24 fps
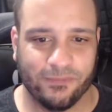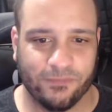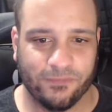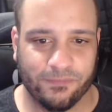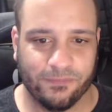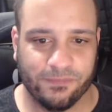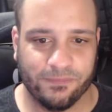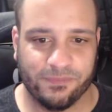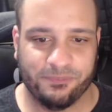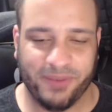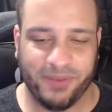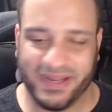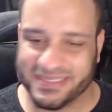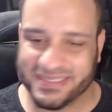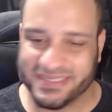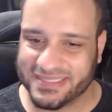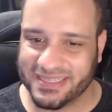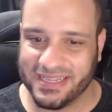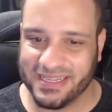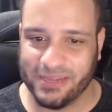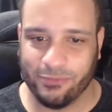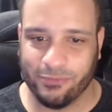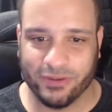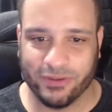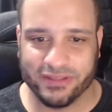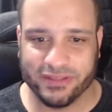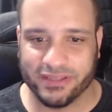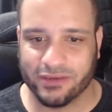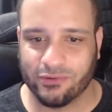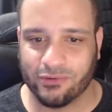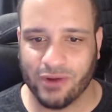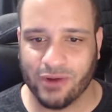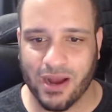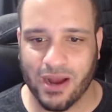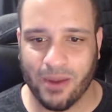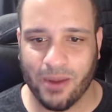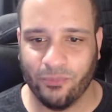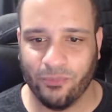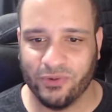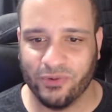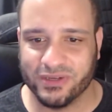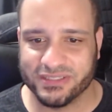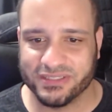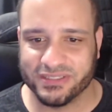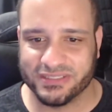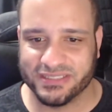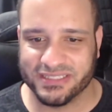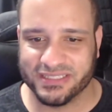Especially when DeGrom
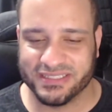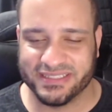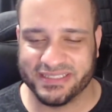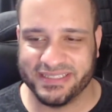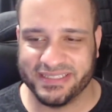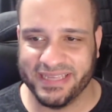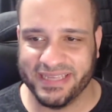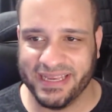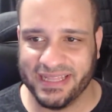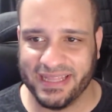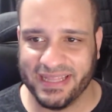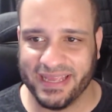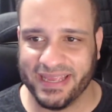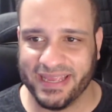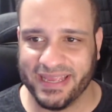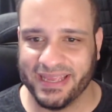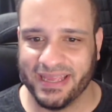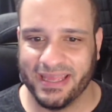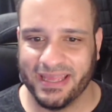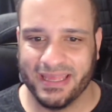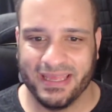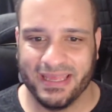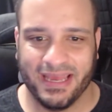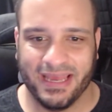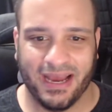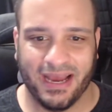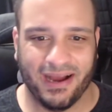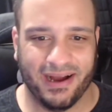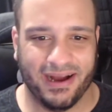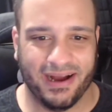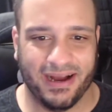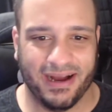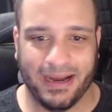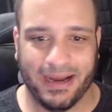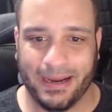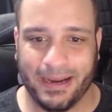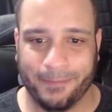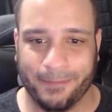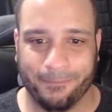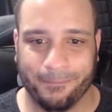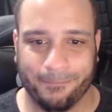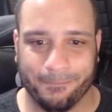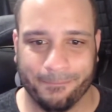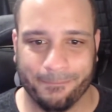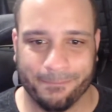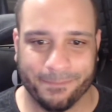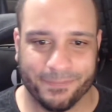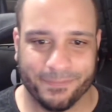was just dealing.
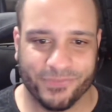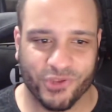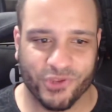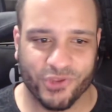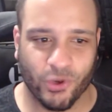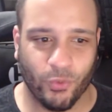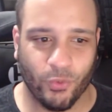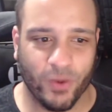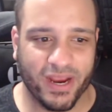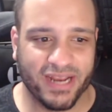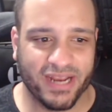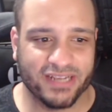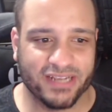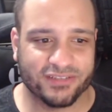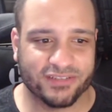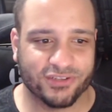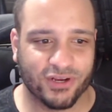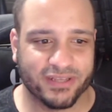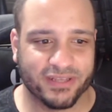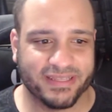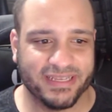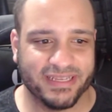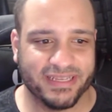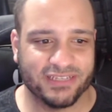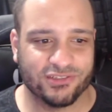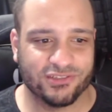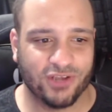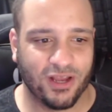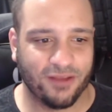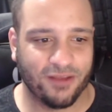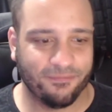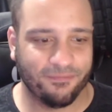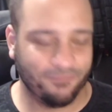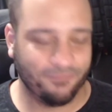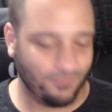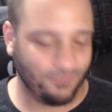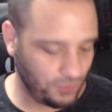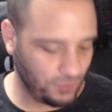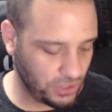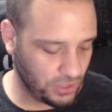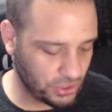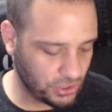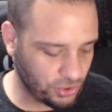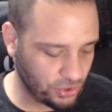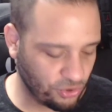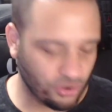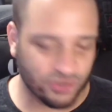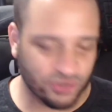So we're going to start things off,
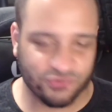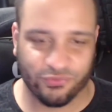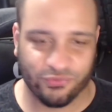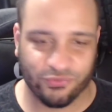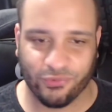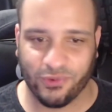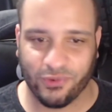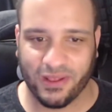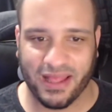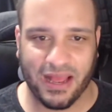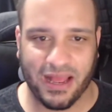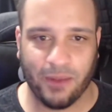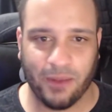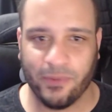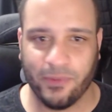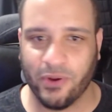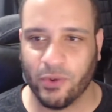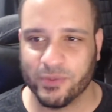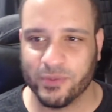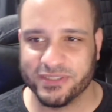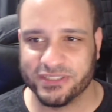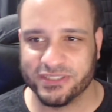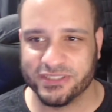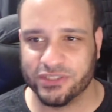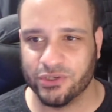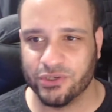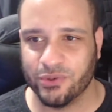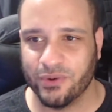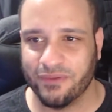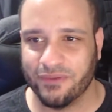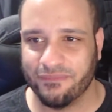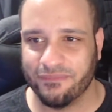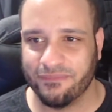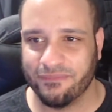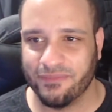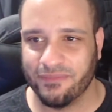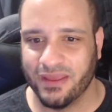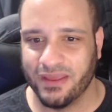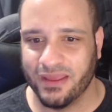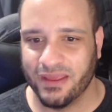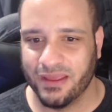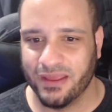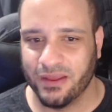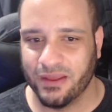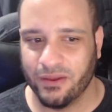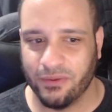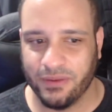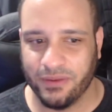of course, how we always do.
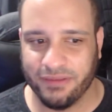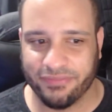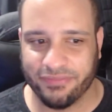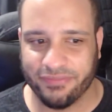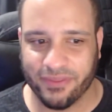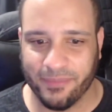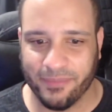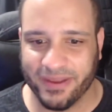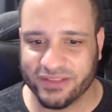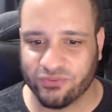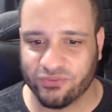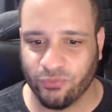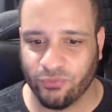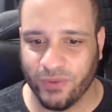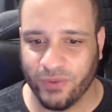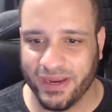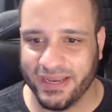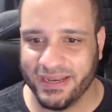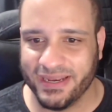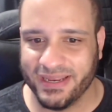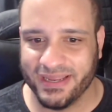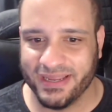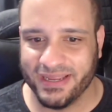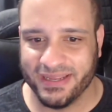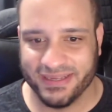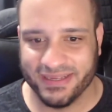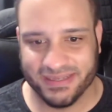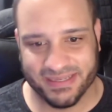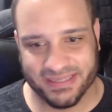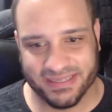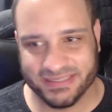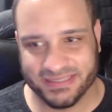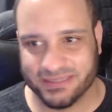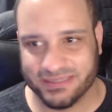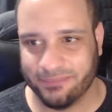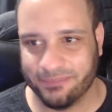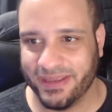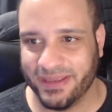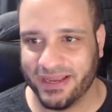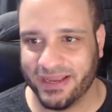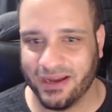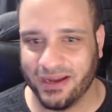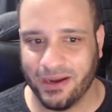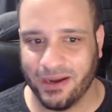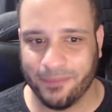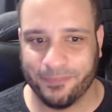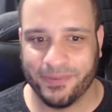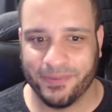If the Mets win, it's a big
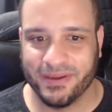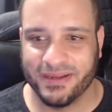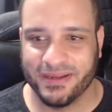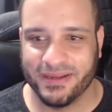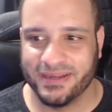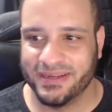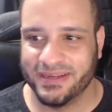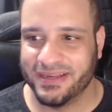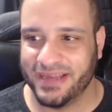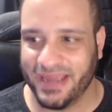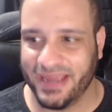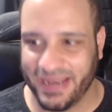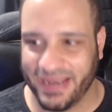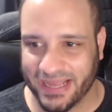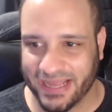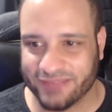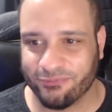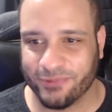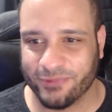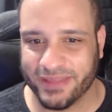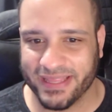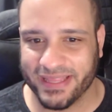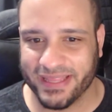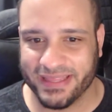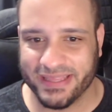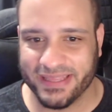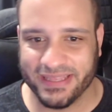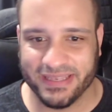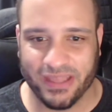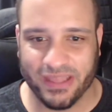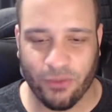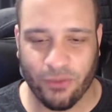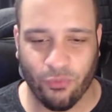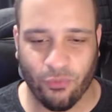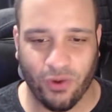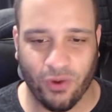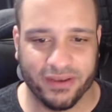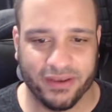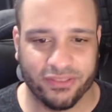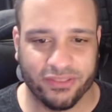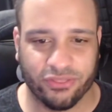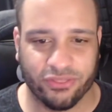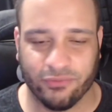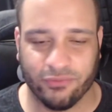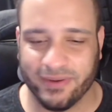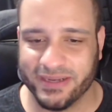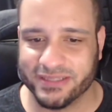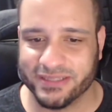up. And that's what they did. They won
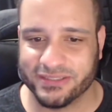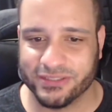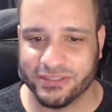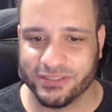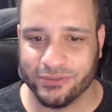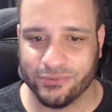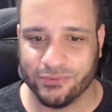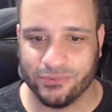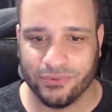3-2.